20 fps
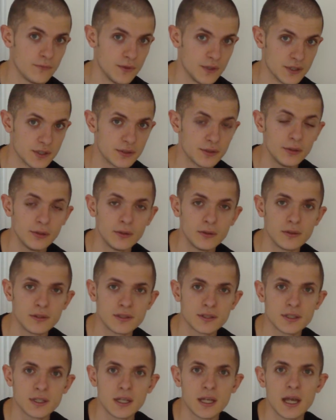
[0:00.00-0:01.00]
these
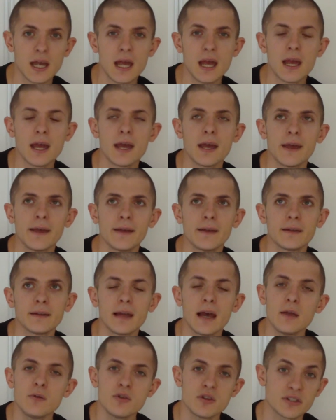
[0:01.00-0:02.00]
tools and
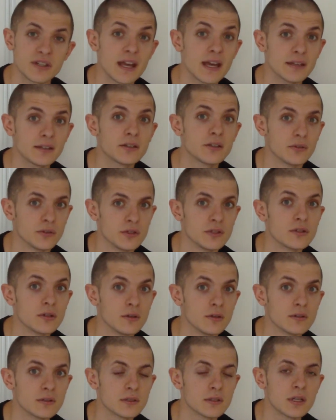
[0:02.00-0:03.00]
I was getting
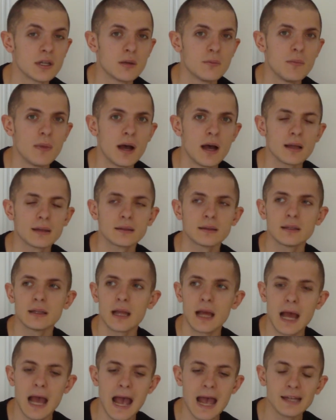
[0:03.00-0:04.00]
results, but
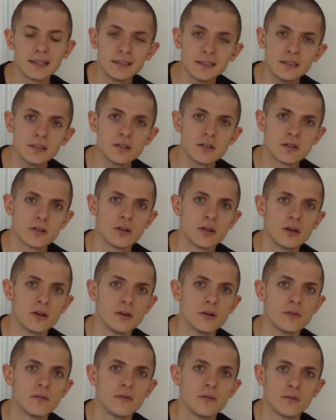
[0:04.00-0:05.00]
I didn't
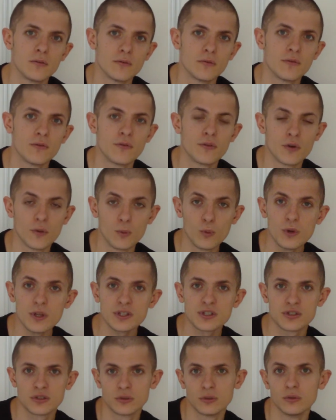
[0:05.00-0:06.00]
know from
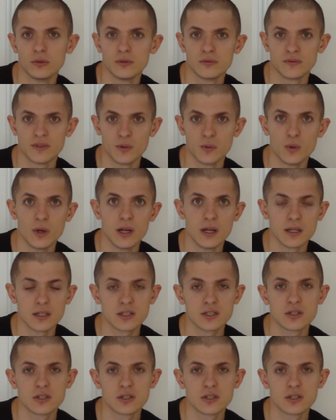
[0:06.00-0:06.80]
which tools they were.